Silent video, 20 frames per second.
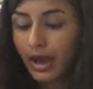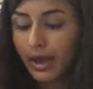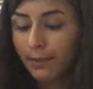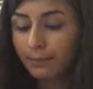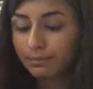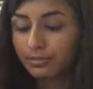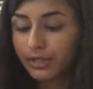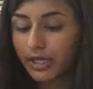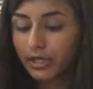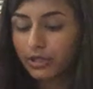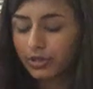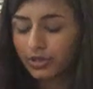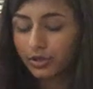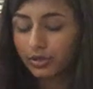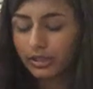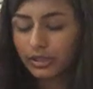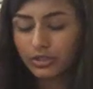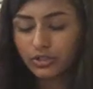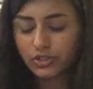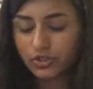A
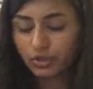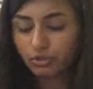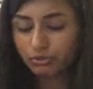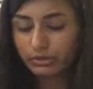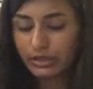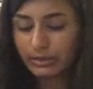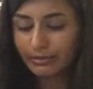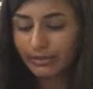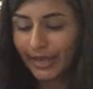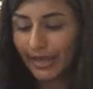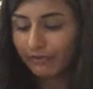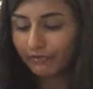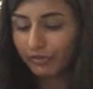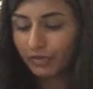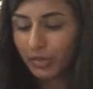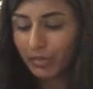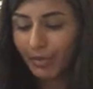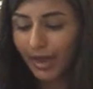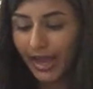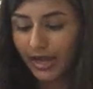blood-curdling scream came
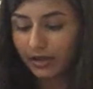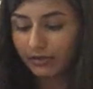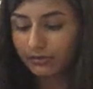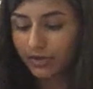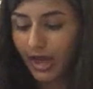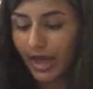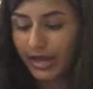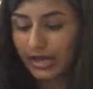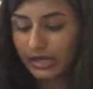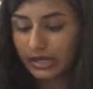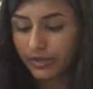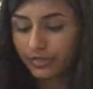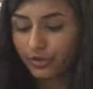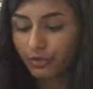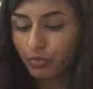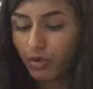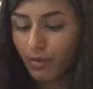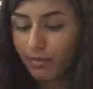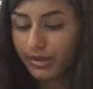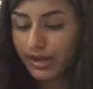from the back of the attic, and
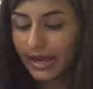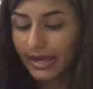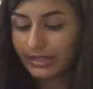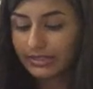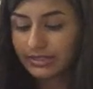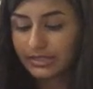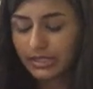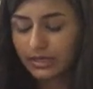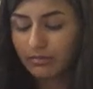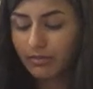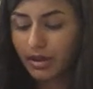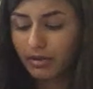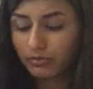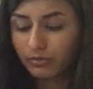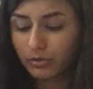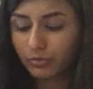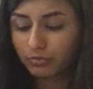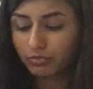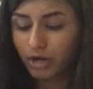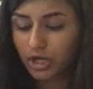the woman I had seen in my
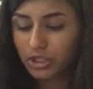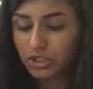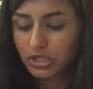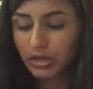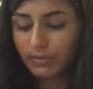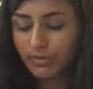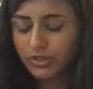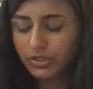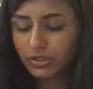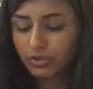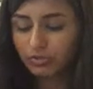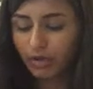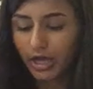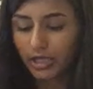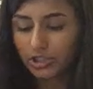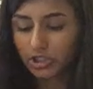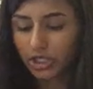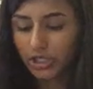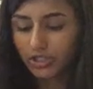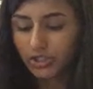room rushed at Mr.
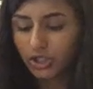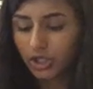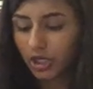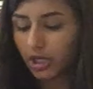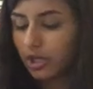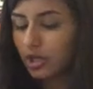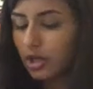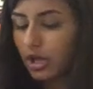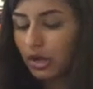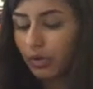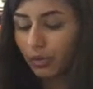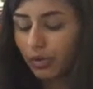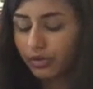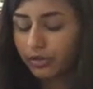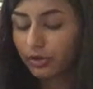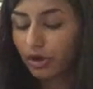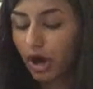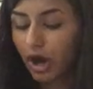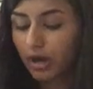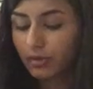Rochester,
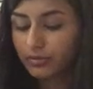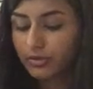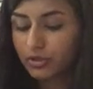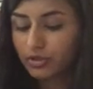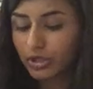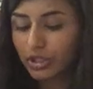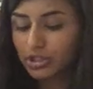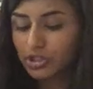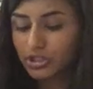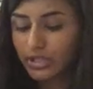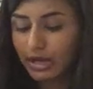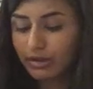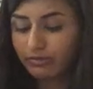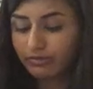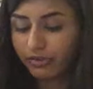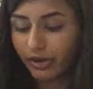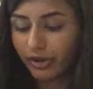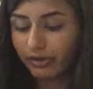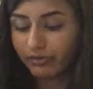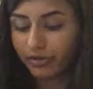with her arms stretched out
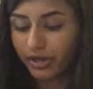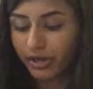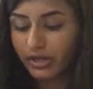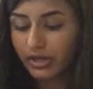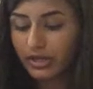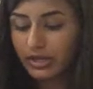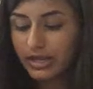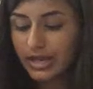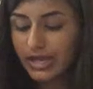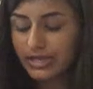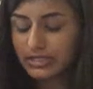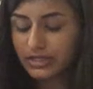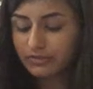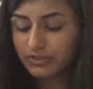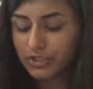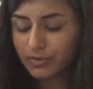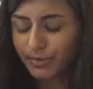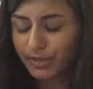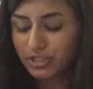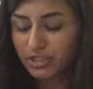in front of her, as
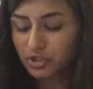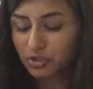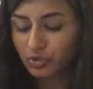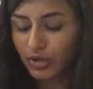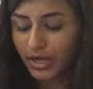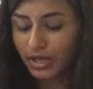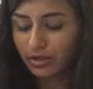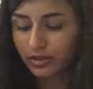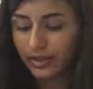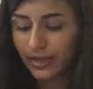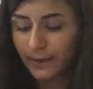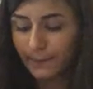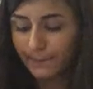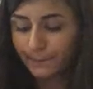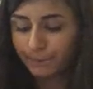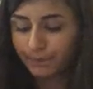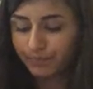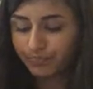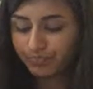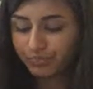if she meant to strangle
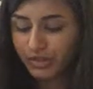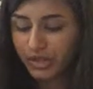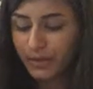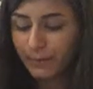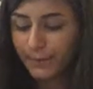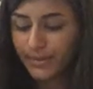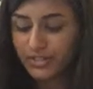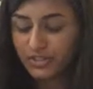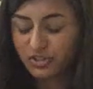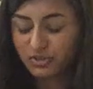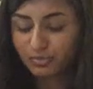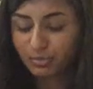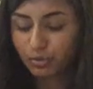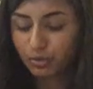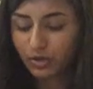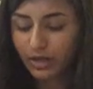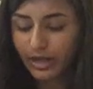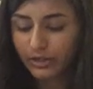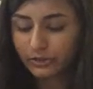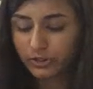him. Mrs.
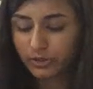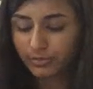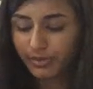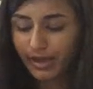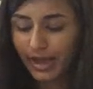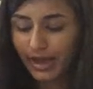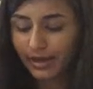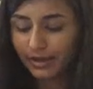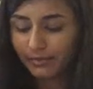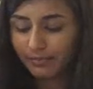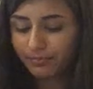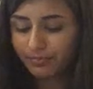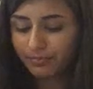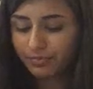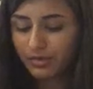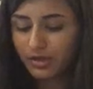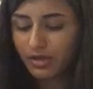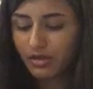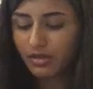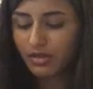Poole held her back.
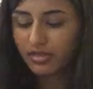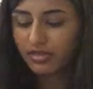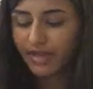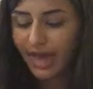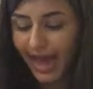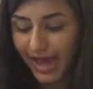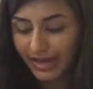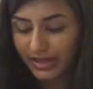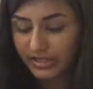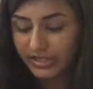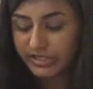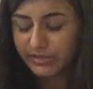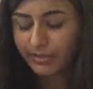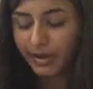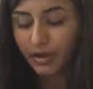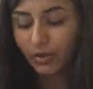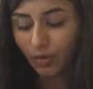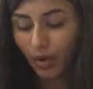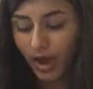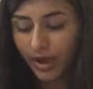"That is
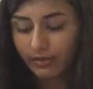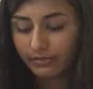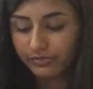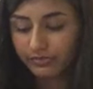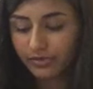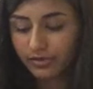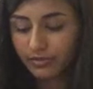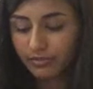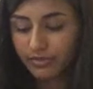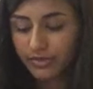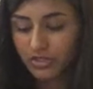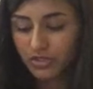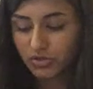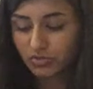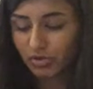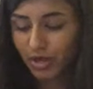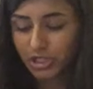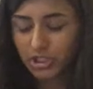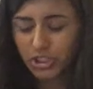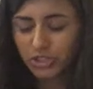my wife,"
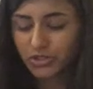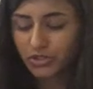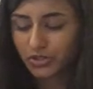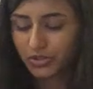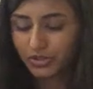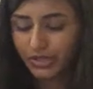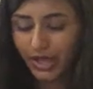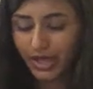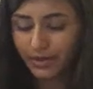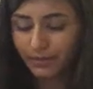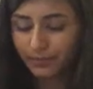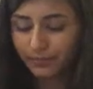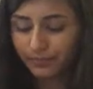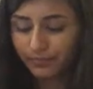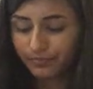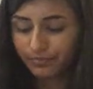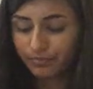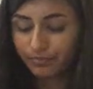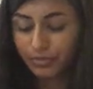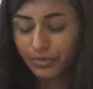Mrs. Rochester said.
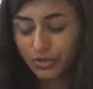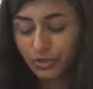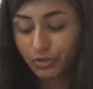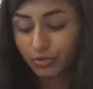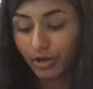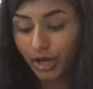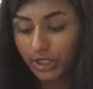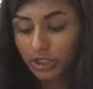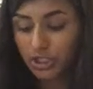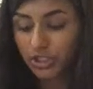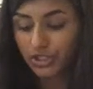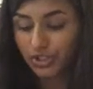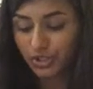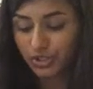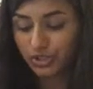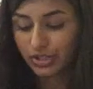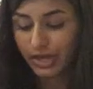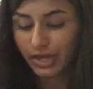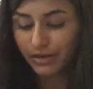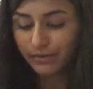Mr.
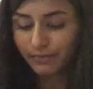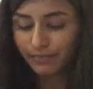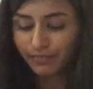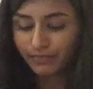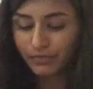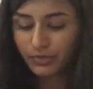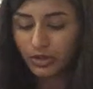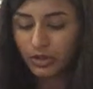Rochester said.